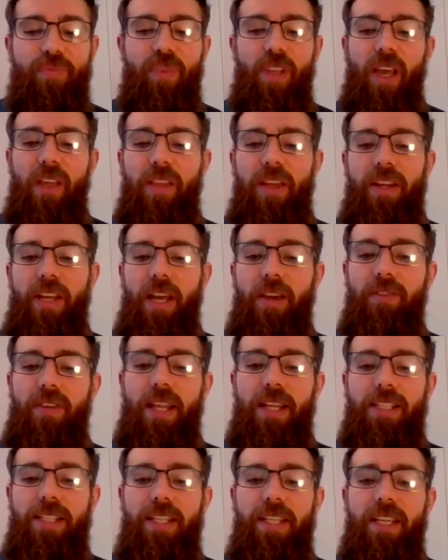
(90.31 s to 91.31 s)
And then you have
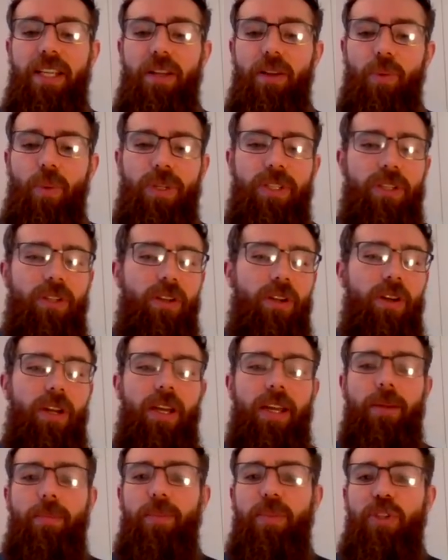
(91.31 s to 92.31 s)
lenticular, which are
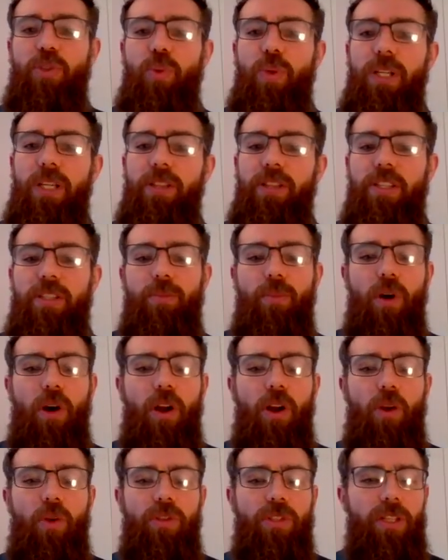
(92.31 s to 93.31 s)
in between the
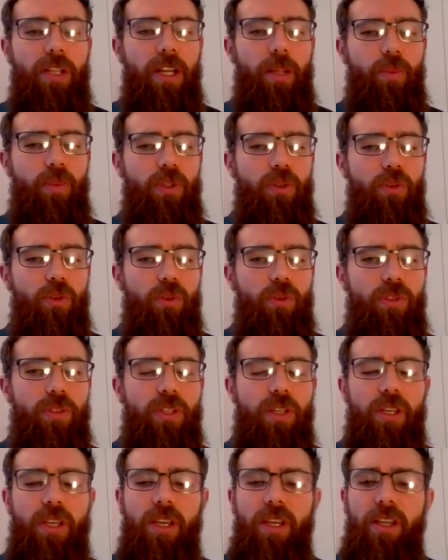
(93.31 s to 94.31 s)
spirals and ellipticals.
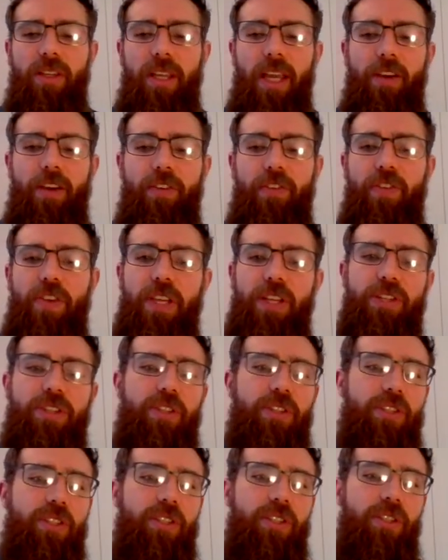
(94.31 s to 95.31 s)
They have
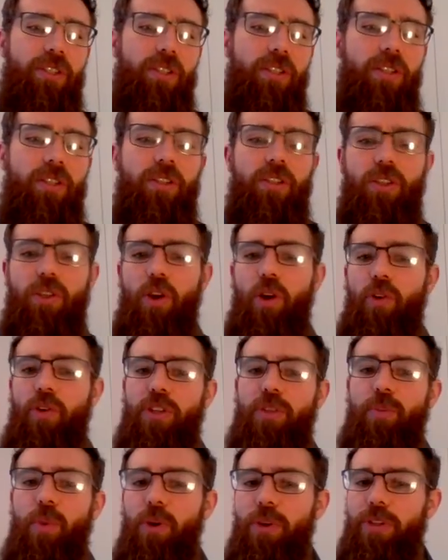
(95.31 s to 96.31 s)
features that
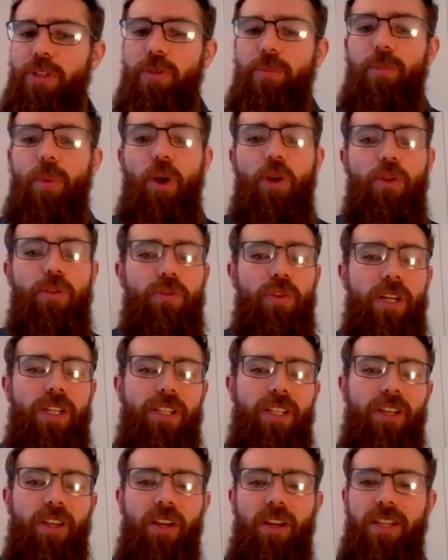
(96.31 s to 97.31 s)
correspond to both, really. So
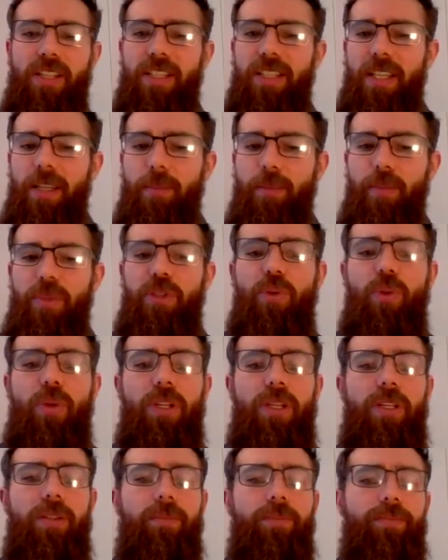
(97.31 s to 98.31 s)
they kind of sit in
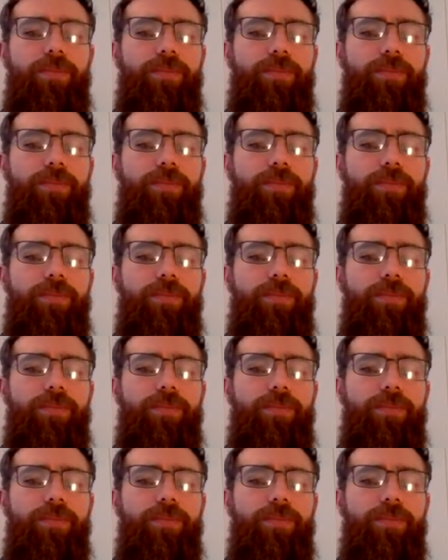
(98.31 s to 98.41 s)
between.